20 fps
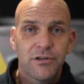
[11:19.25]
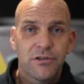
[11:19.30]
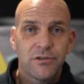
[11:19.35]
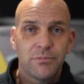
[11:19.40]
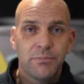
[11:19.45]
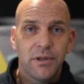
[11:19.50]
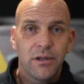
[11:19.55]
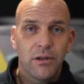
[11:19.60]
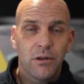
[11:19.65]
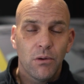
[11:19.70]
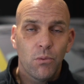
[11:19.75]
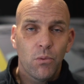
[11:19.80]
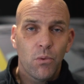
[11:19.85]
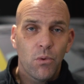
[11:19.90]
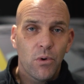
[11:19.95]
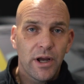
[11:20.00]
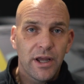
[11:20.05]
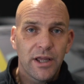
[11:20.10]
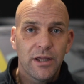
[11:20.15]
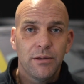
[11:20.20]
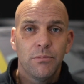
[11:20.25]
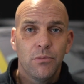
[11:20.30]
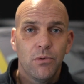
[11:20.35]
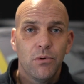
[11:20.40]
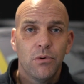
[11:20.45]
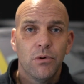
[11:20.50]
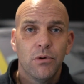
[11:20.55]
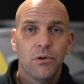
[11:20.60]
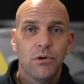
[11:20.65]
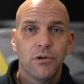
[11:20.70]
There's been way
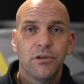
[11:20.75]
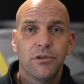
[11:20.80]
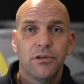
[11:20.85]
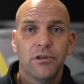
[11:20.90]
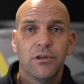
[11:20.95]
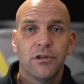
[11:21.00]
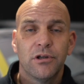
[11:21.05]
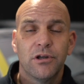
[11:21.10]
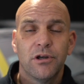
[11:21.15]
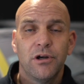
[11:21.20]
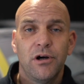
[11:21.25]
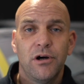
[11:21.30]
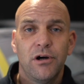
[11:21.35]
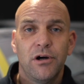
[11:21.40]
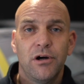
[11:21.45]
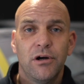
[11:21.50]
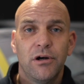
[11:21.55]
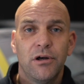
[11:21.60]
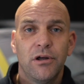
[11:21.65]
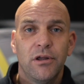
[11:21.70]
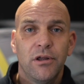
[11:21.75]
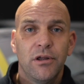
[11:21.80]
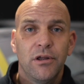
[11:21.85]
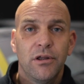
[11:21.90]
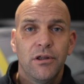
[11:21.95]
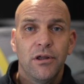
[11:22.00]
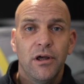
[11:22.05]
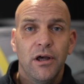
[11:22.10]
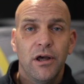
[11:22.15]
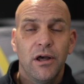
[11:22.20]
more than a car
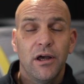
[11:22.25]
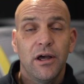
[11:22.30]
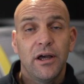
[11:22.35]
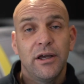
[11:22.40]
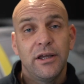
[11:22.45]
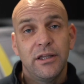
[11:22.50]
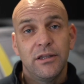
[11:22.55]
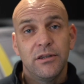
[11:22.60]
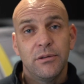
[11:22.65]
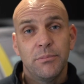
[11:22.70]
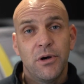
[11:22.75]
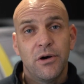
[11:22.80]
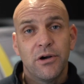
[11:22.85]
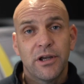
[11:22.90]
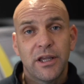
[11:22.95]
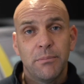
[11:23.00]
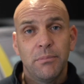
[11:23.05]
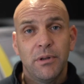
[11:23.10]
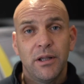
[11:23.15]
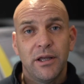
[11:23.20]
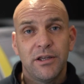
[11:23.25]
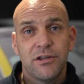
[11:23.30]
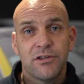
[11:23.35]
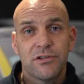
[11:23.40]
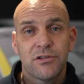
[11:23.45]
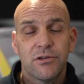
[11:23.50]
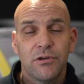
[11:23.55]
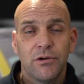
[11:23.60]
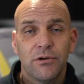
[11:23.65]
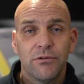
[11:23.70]
in the
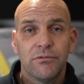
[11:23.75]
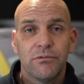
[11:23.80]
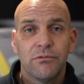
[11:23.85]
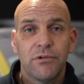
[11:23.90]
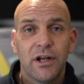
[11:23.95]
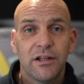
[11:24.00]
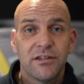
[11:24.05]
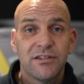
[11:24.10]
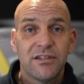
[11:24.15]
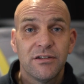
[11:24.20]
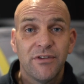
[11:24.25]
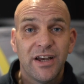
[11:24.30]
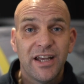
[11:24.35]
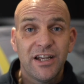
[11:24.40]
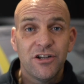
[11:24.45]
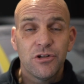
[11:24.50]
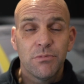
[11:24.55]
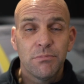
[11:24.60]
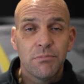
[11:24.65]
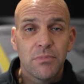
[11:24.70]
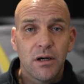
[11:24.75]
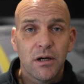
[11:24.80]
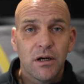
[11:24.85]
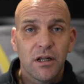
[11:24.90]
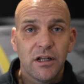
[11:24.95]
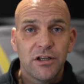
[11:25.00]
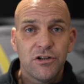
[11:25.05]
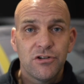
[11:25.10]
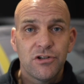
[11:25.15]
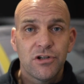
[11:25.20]
marketplace of relative age and
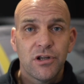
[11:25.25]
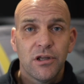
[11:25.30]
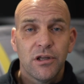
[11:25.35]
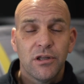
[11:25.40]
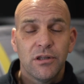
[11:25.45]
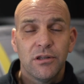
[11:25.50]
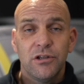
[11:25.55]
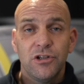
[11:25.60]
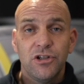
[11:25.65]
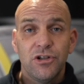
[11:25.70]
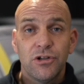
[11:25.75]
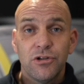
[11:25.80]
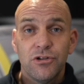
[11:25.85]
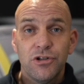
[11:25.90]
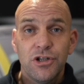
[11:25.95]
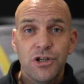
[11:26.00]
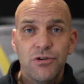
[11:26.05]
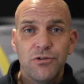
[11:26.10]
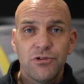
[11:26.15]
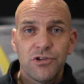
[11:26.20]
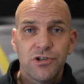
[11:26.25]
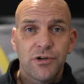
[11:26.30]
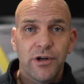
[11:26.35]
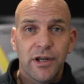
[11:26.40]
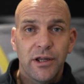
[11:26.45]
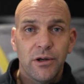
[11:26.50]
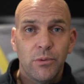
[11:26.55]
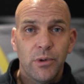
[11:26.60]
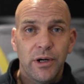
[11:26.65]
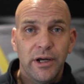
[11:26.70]
mileage that you could use
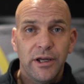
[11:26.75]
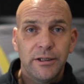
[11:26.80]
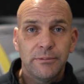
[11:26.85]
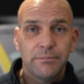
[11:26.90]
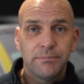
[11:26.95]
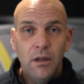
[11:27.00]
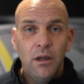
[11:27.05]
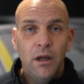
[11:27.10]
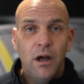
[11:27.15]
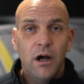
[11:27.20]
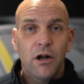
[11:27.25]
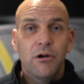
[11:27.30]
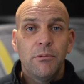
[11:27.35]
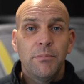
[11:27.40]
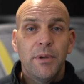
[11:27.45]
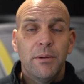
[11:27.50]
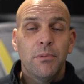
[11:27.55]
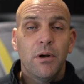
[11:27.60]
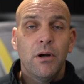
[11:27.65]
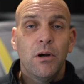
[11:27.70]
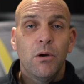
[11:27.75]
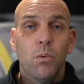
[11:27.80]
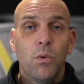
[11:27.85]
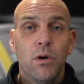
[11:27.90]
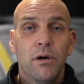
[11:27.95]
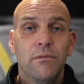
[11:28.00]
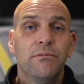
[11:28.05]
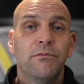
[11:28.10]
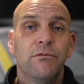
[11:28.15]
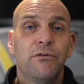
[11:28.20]
straight away. I remember
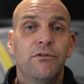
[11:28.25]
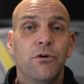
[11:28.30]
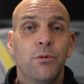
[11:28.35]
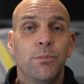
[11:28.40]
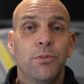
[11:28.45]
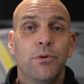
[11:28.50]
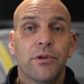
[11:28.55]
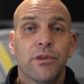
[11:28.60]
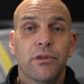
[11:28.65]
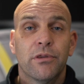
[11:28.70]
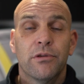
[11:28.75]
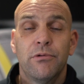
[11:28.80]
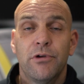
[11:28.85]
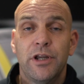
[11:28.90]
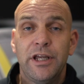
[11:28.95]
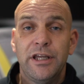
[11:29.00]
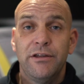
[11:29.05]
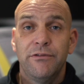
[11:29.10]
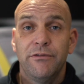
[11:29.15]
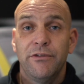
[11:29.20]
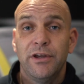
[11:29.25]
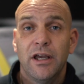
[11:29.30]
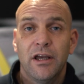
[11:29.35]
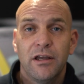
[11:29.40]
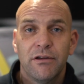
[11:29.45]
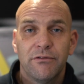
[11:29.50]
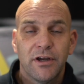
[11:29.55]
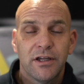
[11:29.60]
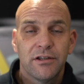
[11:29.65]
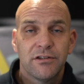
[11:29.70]
one 4.3
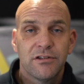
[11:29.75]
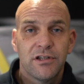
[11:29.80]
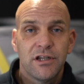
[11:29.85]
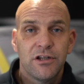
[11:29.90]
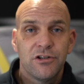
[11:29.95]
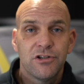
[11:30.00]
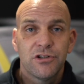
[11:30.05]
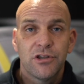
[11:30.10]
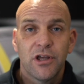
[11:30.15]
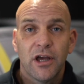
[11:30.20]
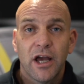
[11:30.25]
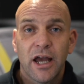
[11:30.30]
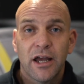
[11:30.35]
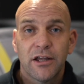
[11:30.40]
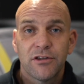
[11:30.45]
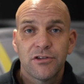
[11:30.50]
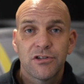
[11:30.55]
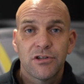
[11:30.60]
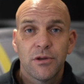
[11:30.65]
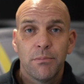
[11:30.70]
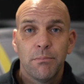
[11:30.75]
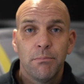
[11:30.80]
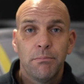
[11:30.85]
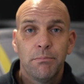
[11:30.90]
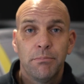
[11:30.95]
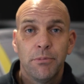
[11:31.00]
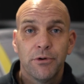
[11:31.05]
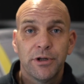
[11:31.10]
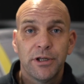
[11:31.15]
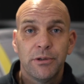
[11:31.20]
V8 Vantage that had some
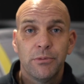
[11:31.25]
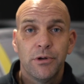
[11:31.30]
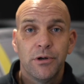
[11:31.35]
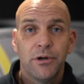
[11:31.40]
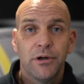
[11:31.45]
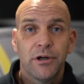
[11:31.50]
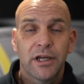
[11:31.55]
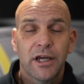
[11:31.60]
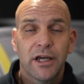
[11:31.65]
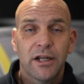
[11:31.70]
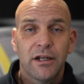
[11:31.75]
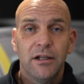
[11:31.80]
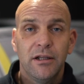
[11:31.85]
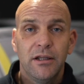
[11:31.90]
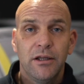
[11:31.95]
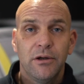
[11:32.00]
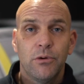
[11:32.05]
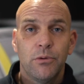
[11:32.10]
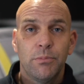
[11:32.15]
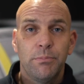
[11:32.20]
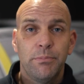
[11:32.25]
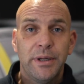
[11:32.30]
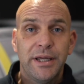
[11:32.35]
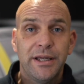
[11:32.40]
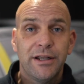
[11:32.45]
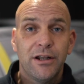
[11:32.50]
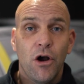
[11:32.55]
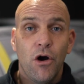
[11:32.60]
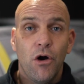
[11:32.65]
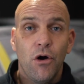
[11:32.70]
bodywork and a little
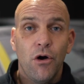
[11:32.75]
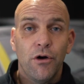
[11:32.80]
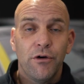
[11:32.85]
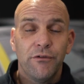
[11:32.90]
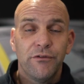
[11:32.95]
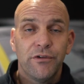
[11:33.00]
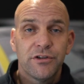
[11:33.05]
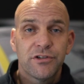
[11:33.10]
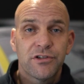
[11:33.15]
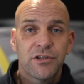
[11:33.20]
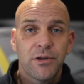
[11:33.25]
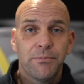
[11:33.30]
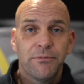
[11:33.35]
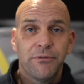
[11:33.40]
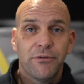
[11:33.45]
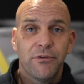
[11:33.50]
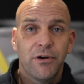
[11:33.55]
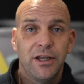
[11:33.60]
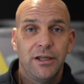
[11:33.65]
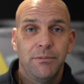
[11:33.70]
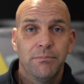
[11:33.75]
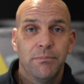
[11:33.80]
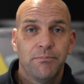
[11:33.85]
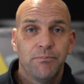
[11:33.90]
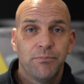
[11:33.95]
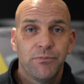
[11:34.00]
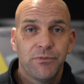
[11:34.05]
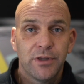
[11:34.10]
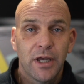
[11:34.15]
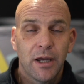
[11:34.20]
bit of subframe
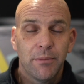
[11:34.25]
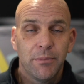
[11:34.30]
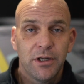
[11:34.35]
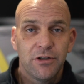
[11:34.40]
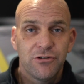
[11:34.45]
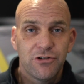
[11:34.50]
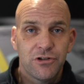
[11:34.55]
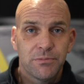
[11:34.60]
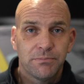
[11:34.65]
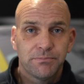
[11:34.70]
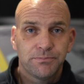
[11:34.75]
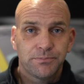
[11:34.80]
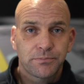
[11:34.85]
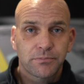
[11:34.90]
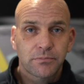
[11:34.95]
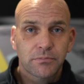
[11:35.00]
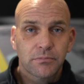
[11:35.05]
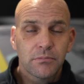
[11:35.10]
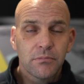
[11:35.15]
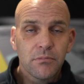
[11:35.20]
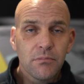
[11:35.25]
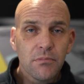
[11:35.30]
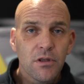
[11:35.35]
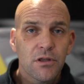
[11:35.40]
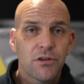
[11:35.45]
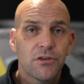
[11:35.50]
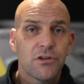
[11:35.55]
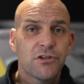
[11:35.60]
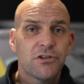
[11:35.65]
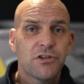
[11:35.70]
damage.
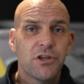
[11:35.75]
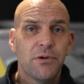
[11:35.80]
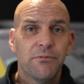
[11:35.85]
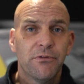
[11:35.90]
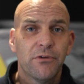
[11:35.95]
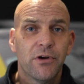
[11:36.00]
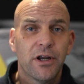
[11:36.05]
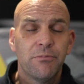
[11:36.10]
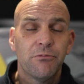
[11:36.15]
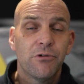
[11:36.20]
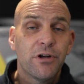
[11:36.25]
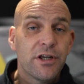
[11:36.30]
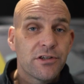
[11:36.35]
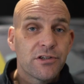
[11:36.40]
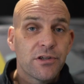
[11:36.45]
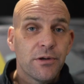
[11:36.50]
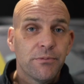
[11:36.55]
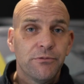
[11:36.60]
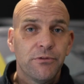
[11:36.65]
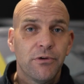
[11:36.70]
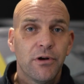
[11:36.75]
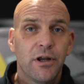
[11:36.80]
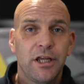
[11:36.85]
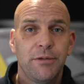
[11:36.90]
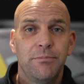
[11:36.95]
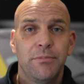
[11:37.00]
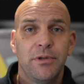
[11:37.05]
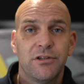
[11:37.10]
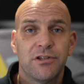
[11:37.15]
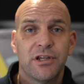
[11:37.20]
The subframe, rear
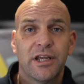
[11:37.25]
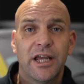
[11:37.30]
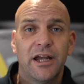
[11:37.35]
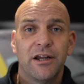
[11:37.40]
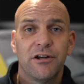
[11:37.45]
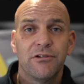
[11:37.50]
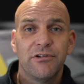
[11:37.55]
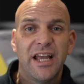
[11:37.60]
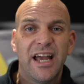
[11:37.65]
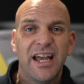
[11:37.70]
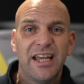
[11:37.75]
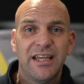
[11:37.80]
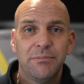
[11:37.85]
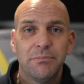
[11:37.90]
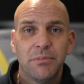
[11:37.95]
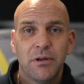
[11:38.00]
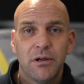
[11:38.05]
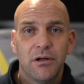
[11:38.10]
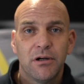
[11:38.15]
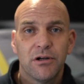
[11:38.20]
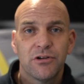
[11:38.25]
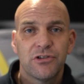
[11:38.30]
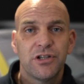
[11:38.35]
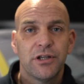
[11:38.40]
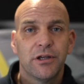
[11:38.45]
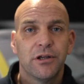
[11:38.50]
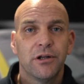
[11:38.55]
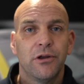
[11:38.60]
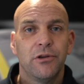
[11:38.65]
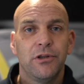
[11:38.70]
subframe, is a category A parts.
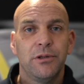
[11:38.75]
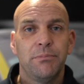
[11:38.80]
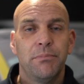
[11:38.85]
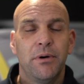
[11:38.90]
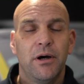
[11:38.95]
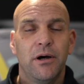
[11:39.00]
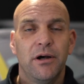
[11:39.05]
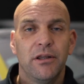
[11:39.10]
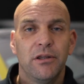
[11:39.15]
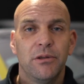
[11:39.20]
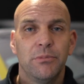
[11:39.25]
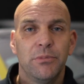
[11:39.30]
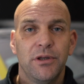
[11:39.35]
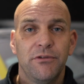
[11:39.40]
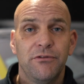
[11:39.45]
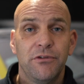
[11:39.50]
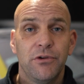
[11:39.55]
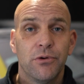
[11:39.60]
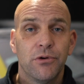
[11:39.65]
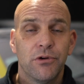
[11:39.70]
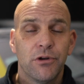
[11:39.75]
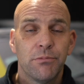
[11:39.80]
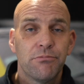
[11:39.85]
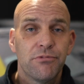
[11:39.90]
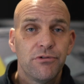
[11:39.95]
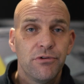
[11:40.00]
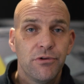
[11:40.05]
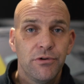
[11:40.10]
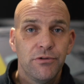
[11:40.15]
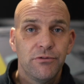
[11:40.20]
You can only buy them if you're an
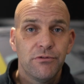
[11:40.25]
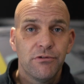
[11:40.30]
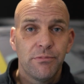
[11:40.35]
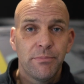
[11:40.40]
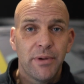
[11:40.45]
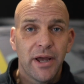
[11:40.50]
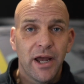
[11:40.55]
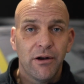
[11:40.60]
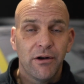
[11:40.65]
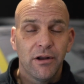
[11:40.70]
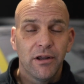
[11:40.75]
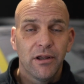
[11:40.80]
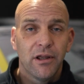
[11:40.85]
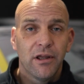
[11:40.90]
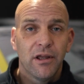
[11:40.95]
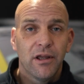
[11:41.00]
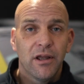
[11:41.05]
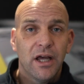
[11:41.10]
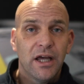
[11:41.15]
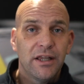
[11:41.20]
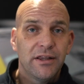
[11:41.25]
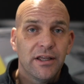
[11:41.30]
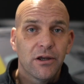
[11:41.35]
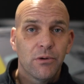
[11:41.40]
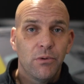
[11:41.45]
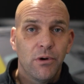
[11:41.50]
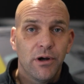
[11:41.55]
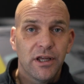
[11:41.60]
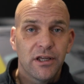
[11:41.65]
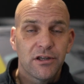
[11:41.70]
approved repairer, and they're
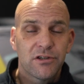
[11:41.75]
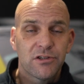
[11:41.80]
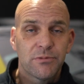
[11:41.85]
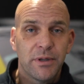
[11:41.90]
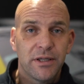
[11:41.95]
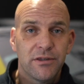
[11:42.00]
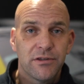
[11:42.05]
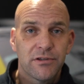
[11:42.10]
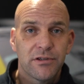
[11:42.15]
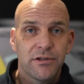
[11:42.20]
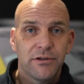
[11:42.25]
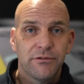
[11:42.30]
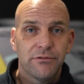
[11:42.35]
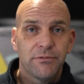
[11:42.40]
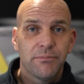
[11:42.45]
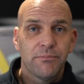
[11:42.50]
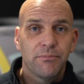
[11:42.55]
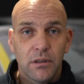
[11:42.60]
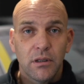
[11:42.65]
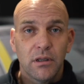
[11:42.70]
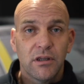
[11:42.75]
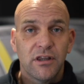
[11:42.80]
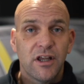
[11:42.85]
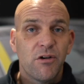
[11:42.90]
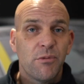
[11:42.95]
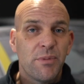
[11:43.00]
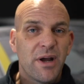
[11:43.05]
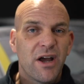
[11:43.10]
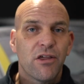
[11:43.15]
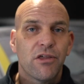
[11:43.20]
quite expensive.
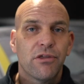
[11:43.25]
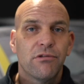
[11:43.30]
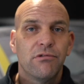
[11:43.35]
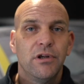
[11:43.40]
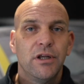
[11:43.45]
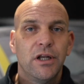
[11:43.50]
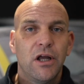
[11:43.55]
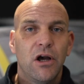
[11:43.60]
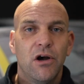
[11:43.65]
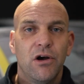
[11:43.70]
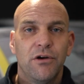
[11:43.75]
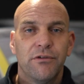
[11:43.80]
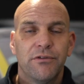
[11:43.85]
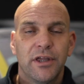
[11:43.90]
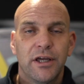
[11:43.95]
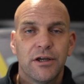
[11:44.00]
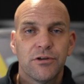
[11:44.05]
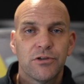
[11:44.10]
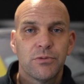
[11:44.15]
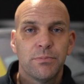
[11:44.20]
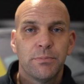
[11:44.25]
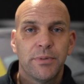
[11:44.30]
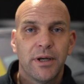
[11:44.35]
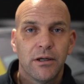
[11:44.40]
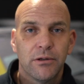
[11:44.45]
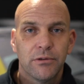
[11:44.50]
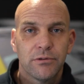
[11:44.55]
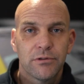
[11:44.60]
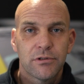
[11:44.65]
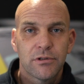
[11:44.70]
They're about
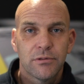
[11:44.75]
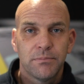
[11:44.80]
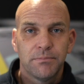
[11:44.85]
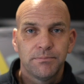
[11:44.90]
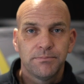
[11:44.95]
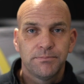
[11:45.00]
£3,500.